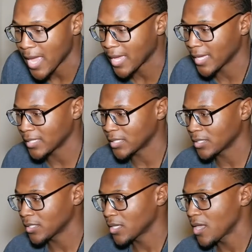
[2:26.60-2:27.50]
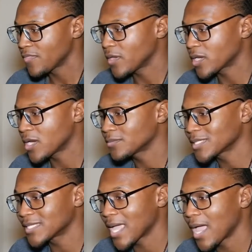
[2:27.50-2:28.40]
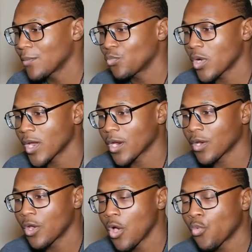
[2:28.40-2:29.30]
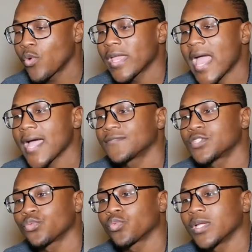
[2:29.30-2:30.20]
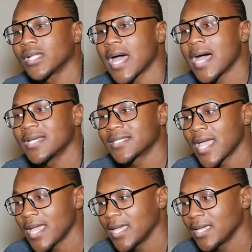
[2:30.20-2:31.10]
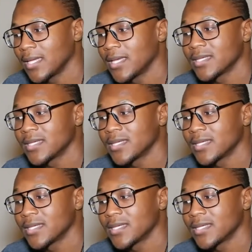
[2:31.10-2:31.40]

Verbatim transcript: And there comes a time where we have to realize hey,